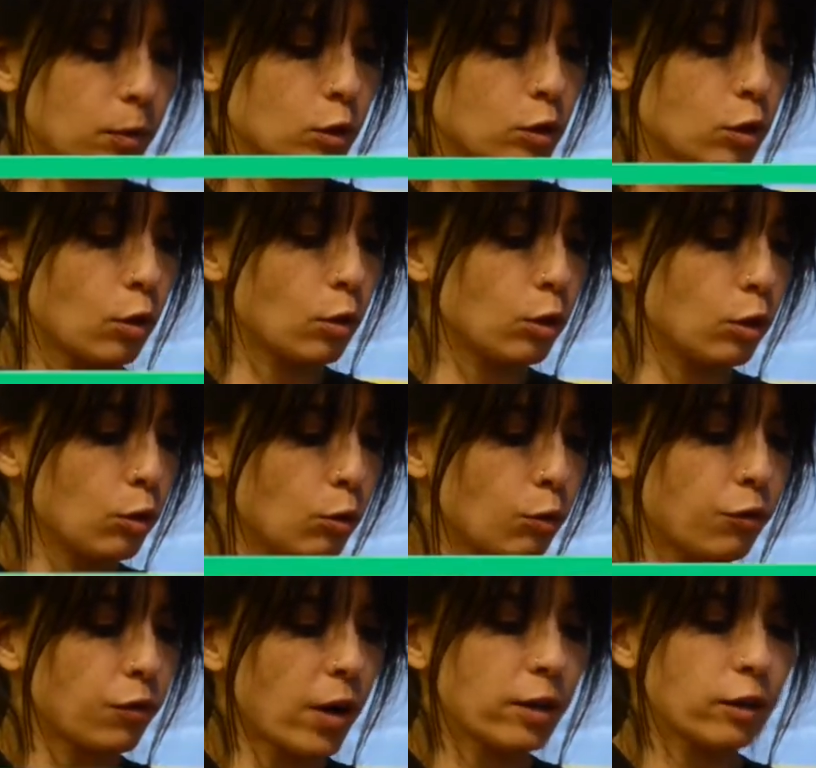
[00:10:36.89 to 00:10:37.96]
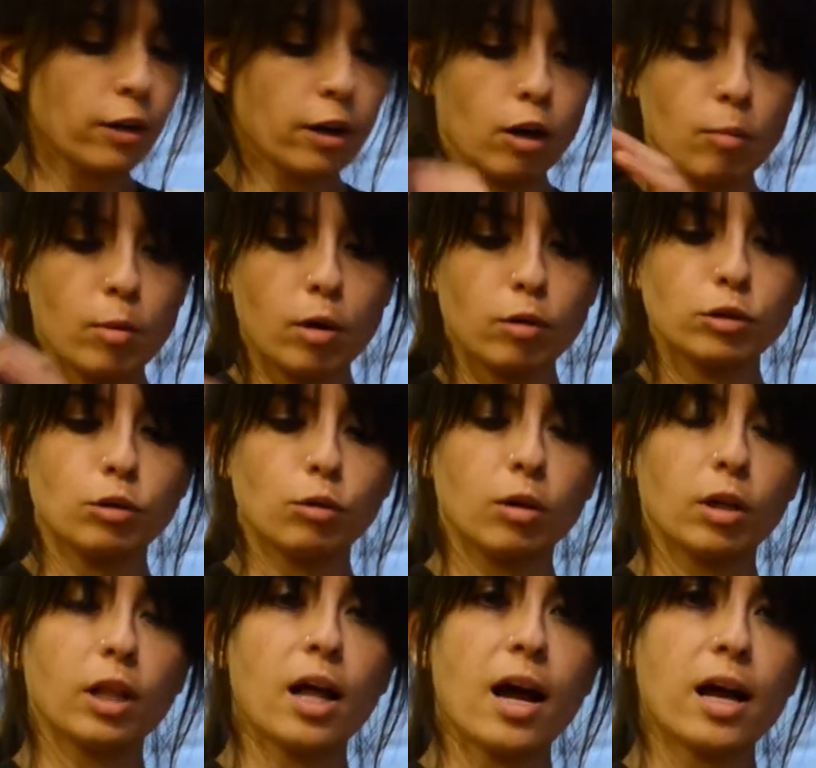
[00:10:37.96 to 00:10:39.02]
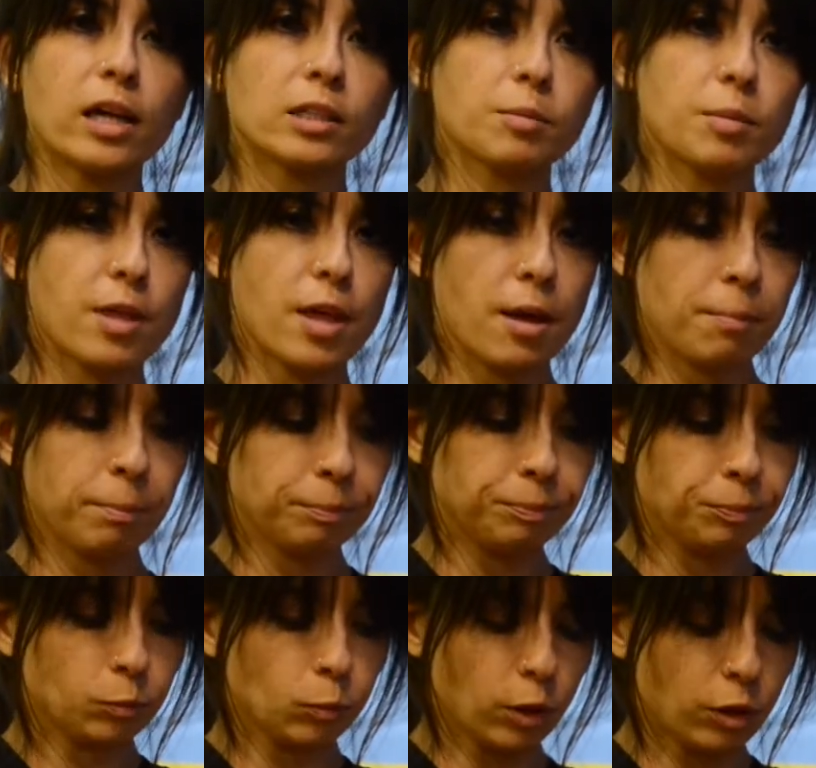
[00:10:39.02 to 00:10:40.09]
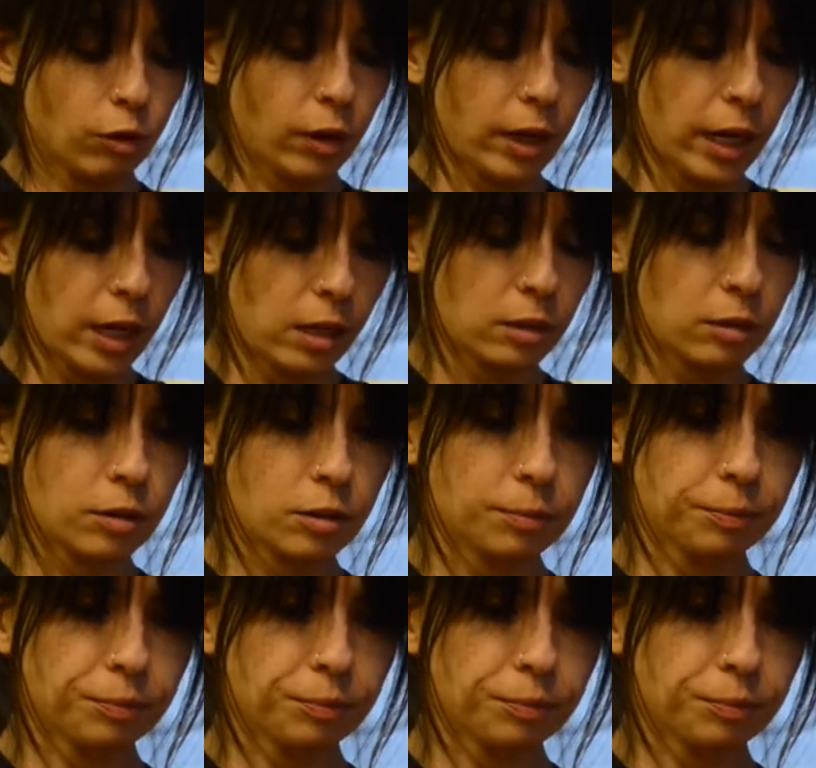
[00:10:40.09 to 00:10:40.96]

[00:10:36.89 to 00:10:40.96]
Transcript: So you find your elbows, you clasp them with your hands,